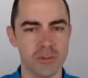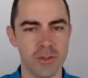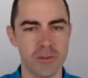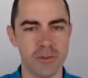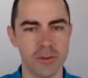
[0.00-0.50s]
or
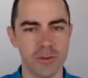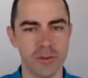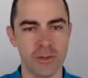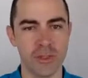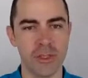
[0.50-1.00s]
whatever. So
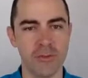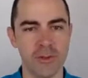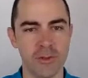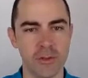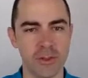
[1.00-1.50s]
on the left
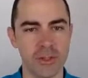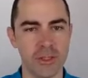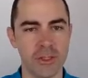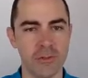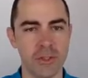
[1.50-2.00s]
you see
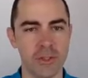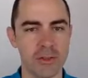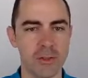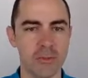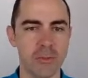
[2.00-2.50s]
an image, a
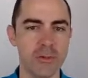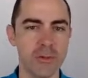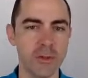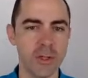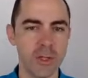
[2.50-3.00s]
top
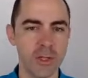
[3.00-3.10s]
view